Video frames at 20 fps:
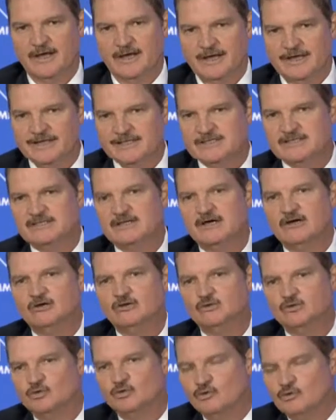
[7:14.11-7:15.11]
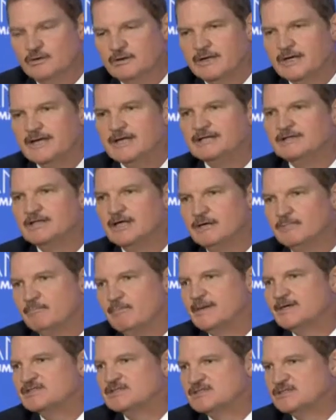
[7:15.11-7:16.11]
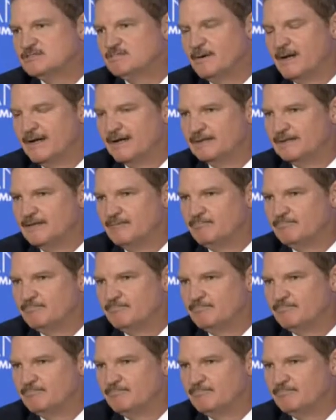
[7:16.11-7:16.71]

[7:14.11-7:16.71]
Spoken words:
is to create a business plan